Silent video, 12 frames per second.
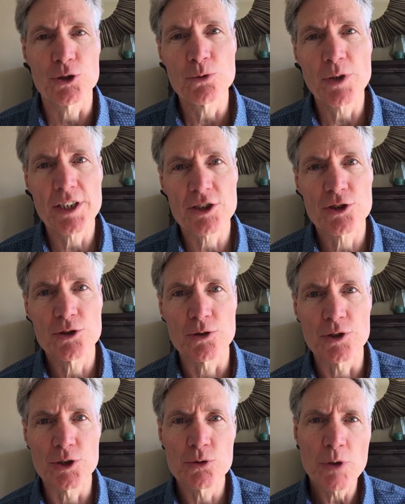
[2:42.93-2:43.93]
You want
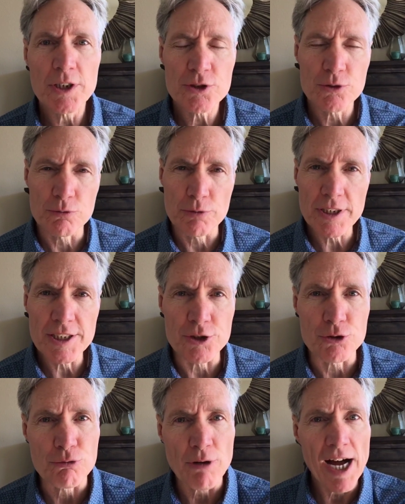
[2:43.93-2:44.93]
to really
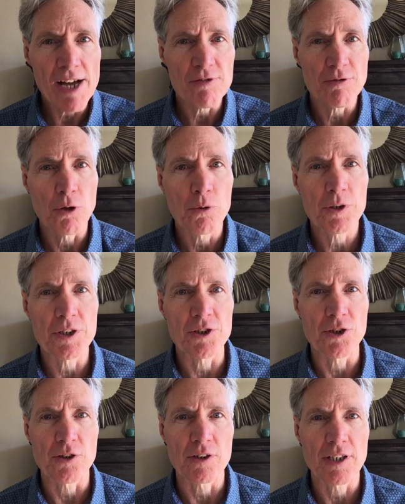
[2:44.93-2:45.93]
drive forward
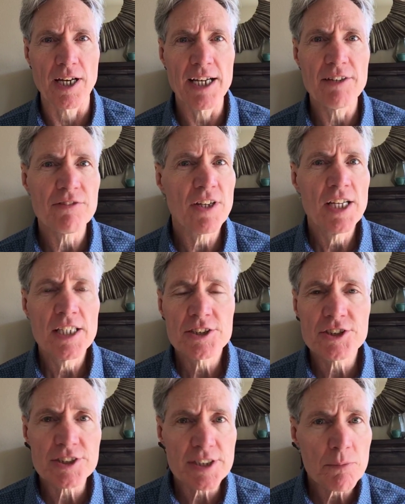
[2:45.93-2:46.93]
in your life.
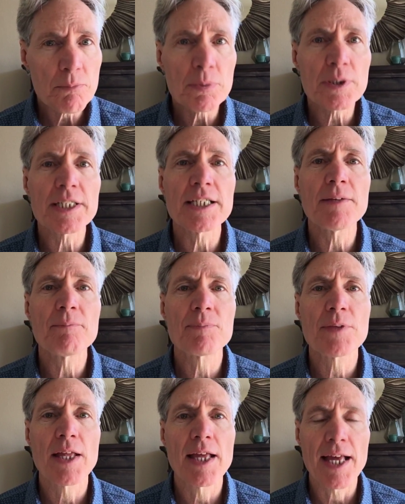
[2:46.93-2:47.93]
Simply
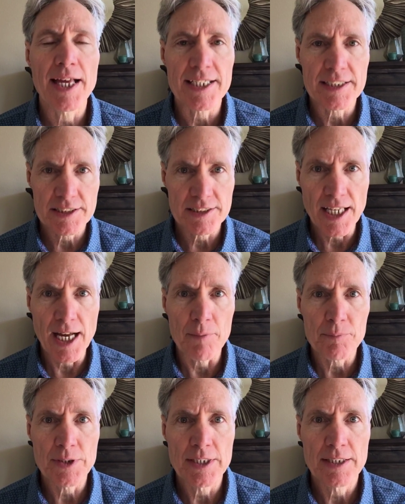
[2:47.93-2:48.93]

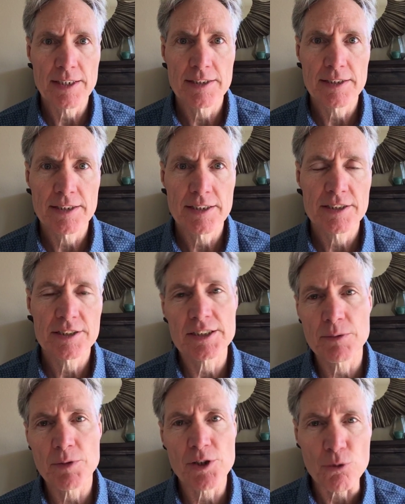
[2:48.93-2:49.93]
accept
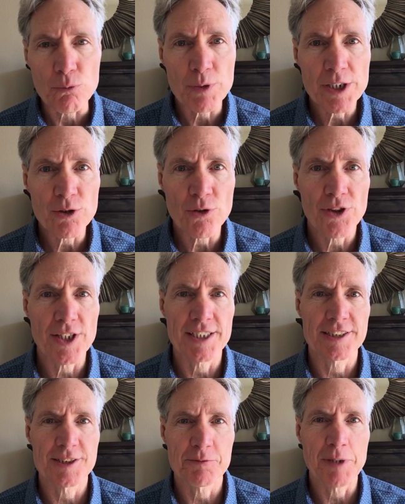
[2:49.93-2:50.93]
some of the real
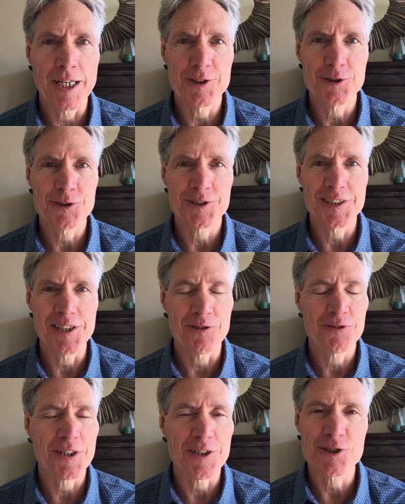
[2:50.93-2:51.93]
things about
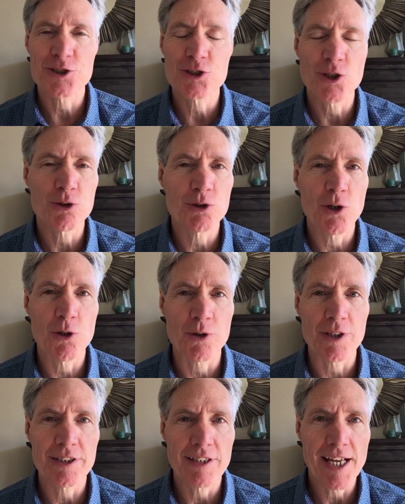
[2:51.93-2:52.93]
yourself that are so
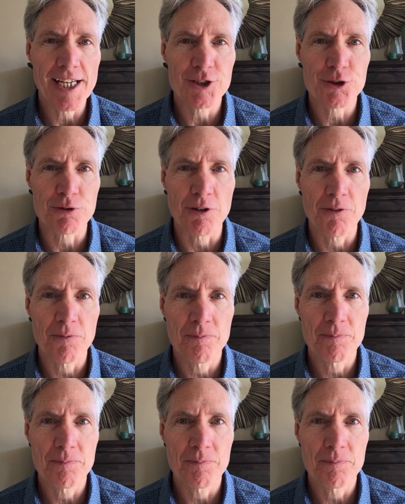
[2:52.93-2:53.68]
totally natural.